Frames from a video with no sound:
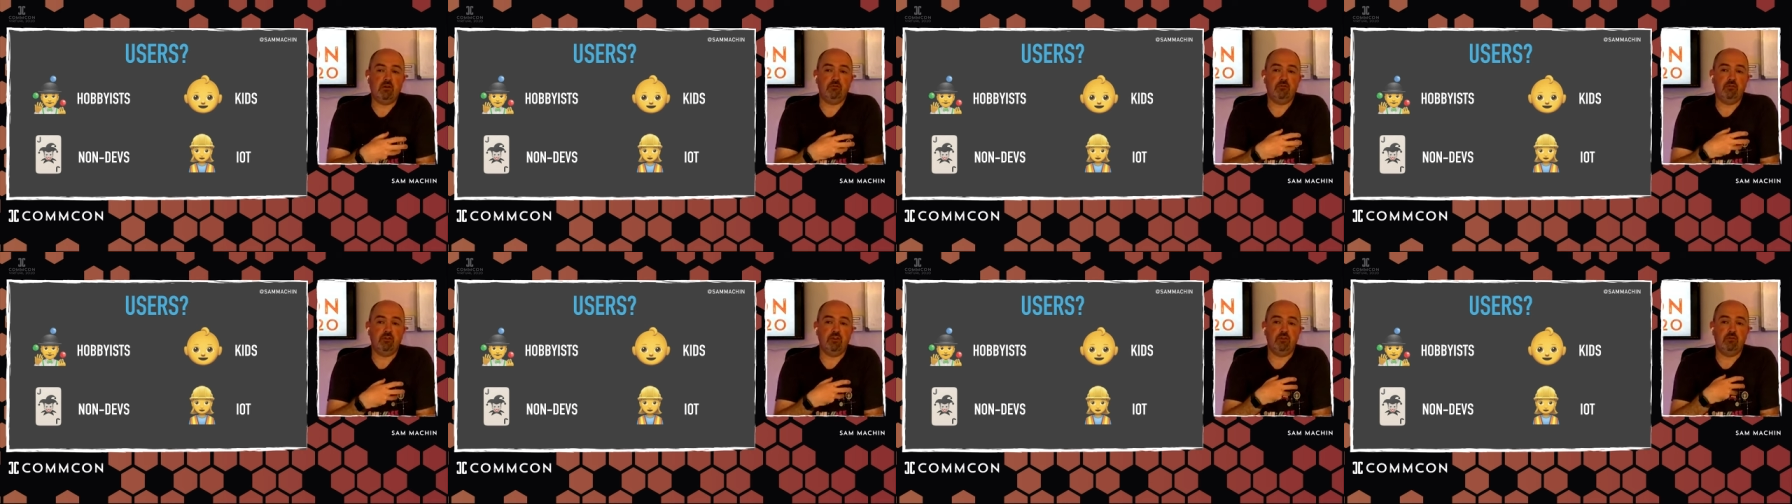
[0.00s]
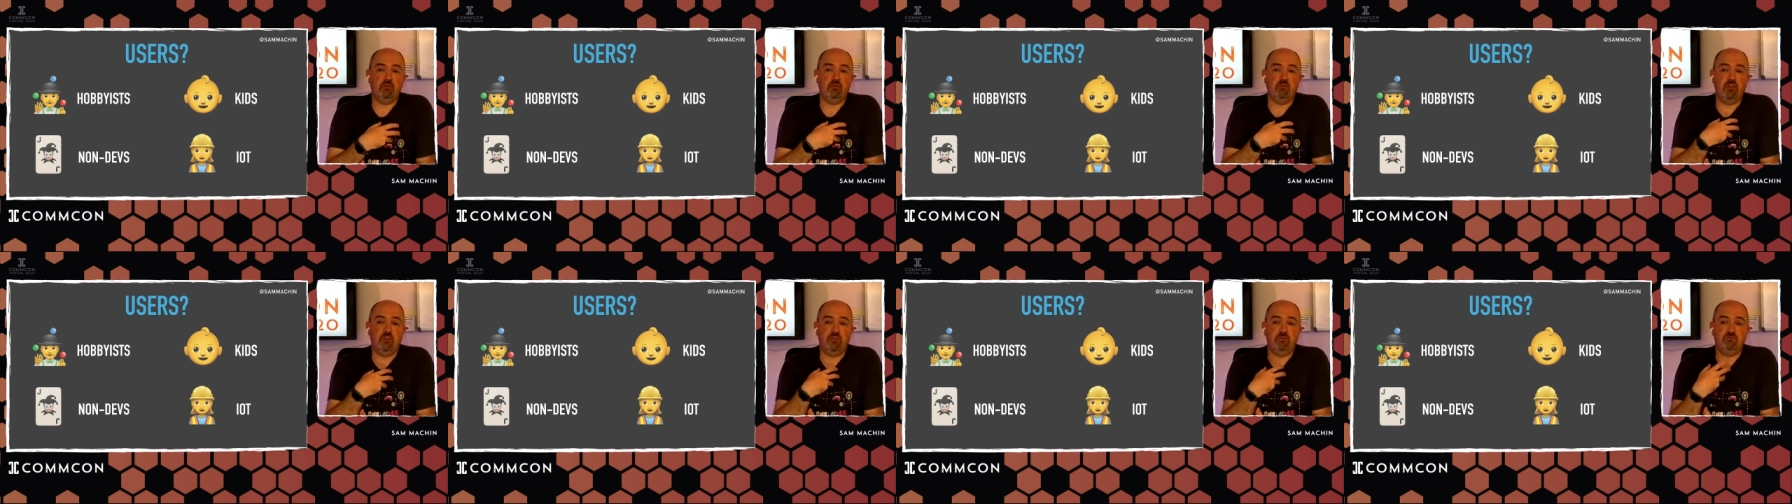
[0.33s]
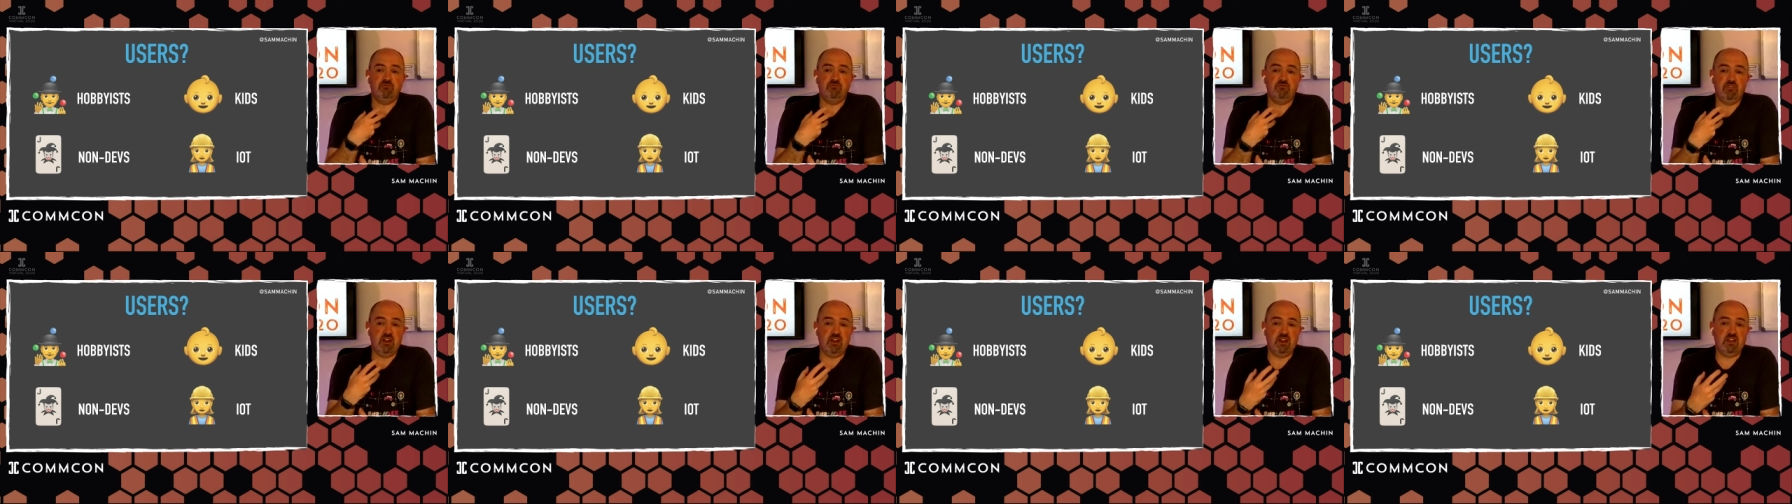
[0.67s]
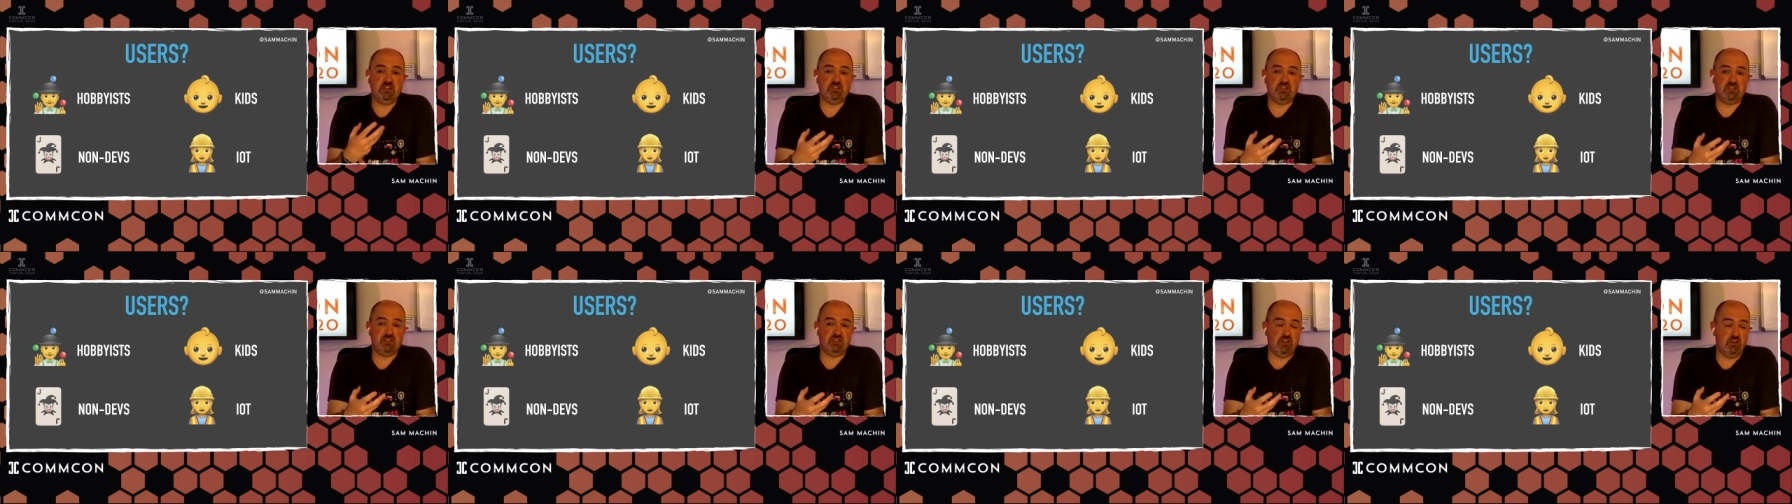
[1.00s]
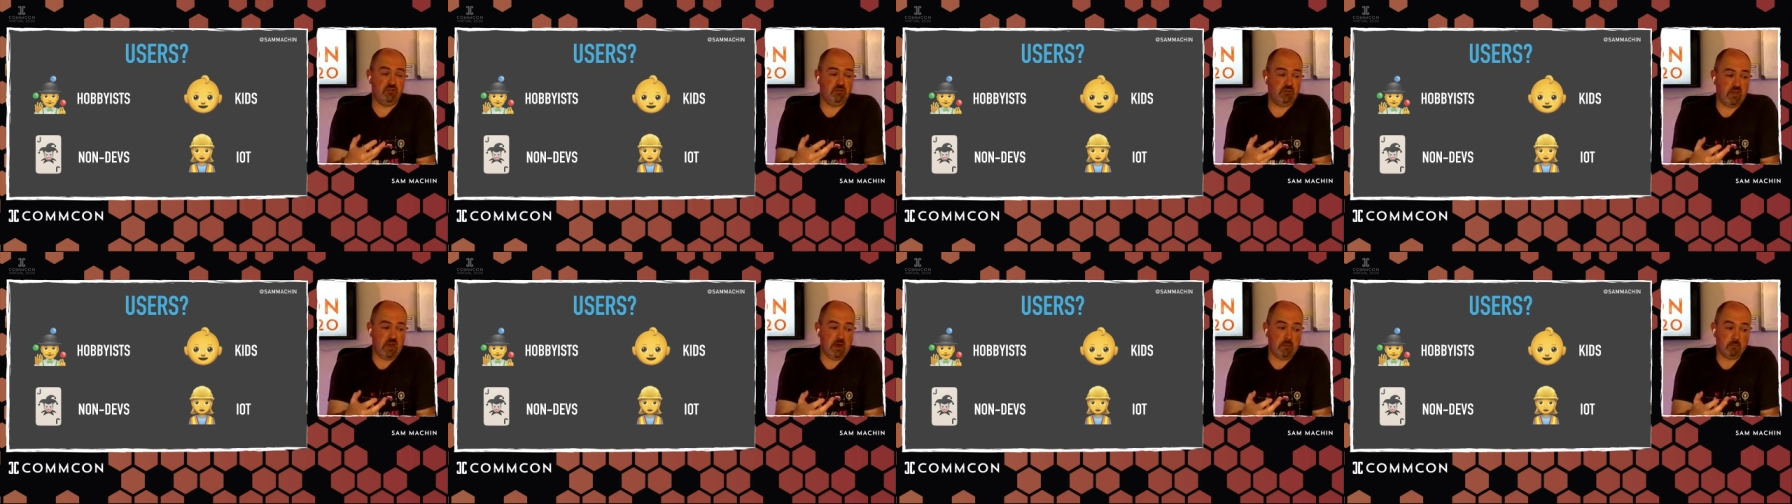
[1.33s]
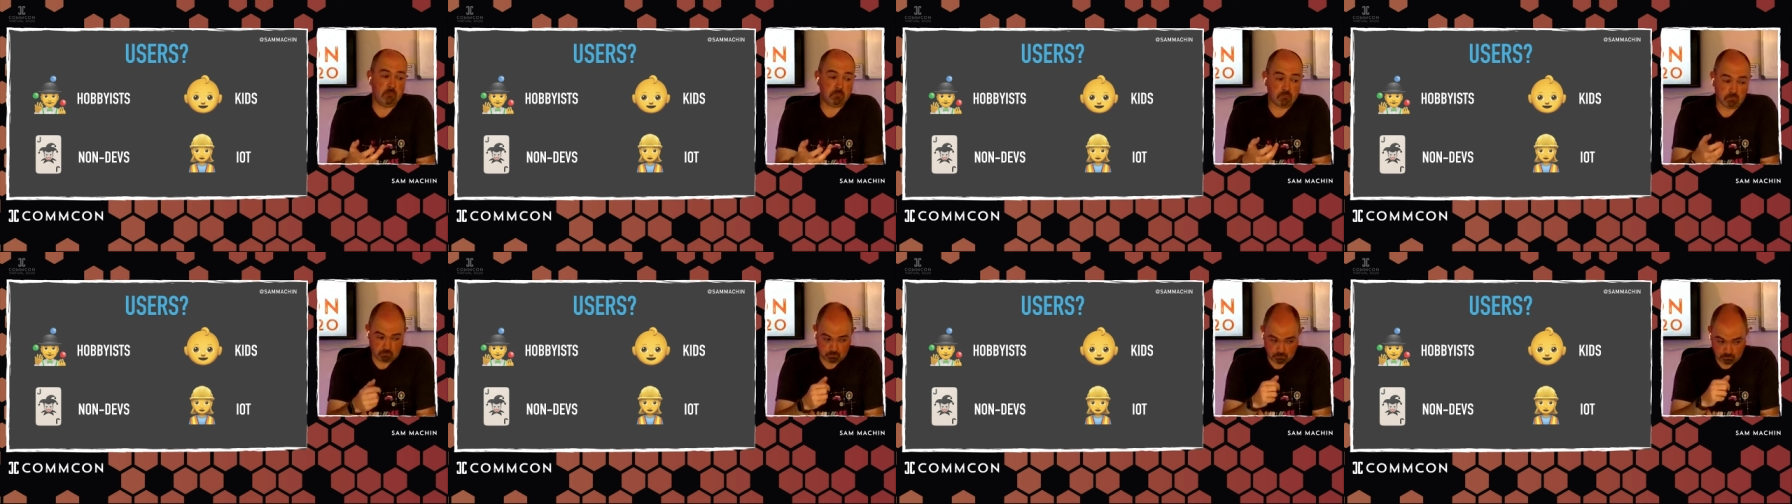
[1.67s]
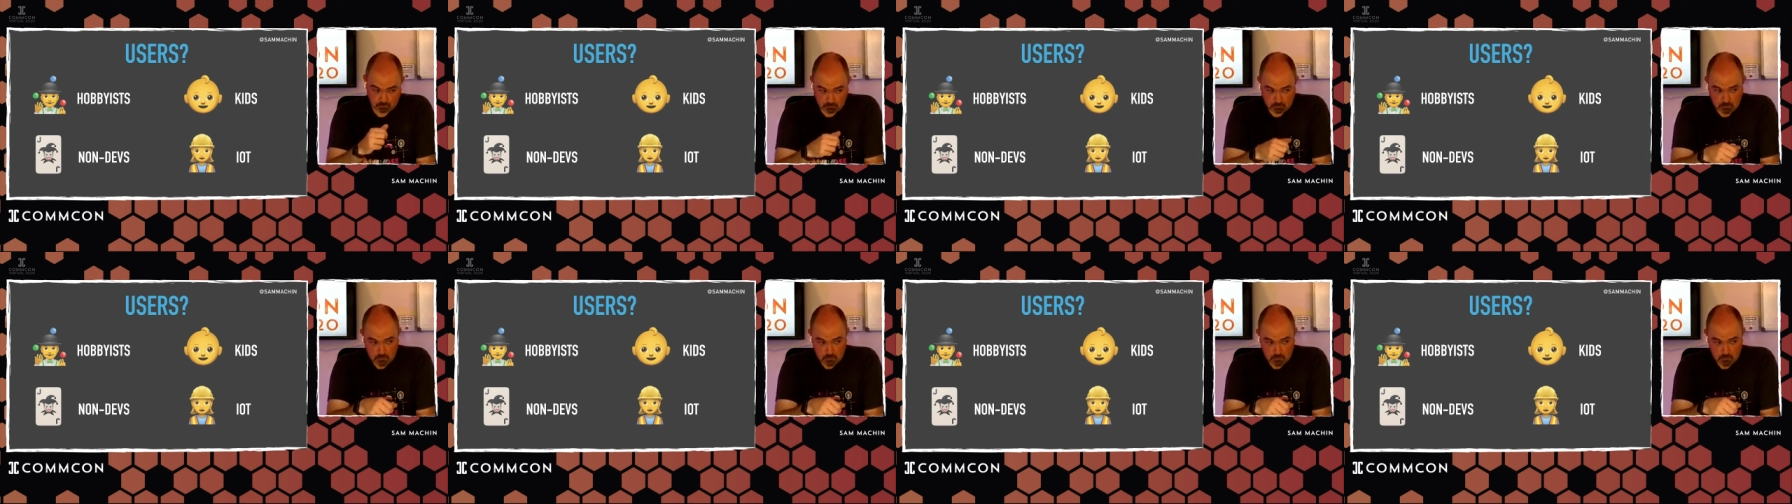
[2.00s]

out for really to serve them